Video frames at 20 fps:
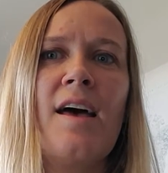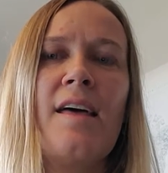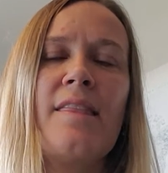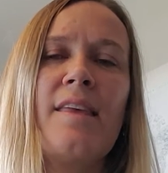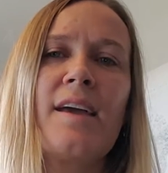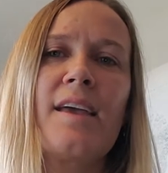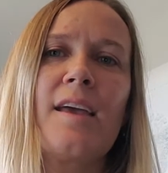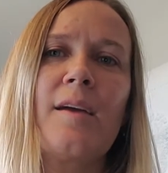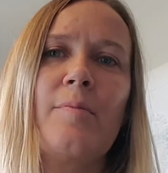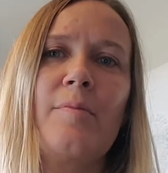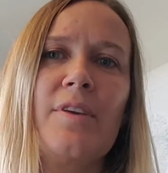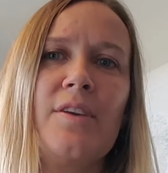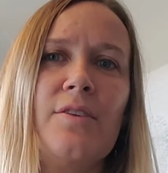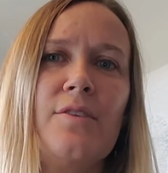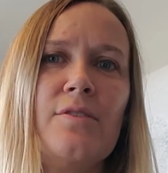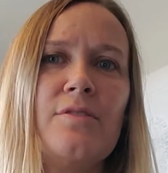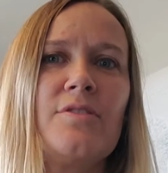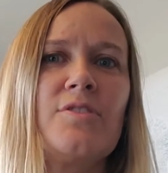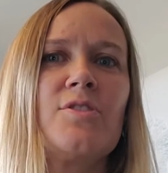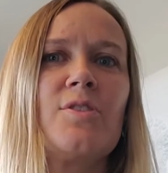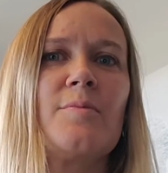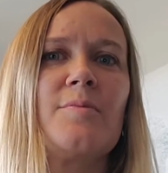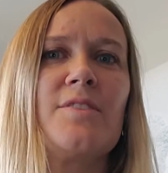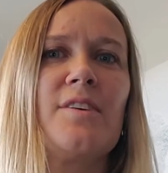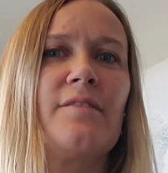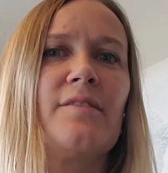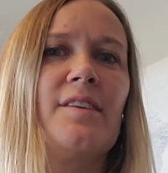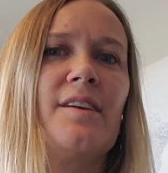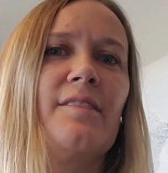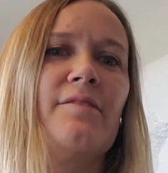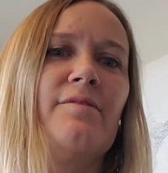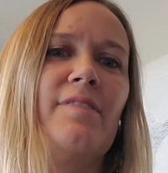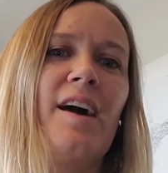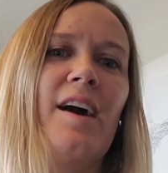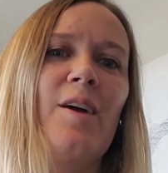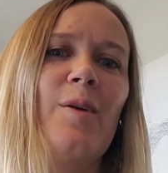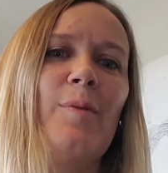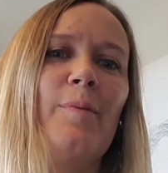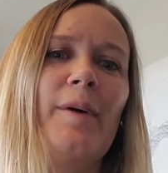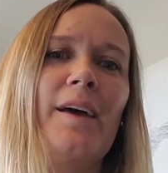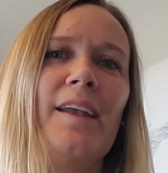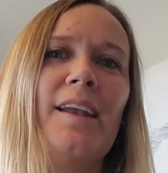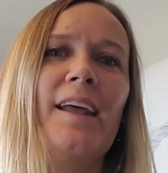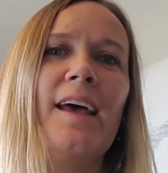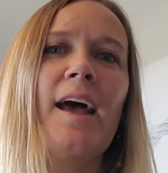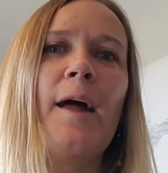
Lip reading: that can be used to observe the environment.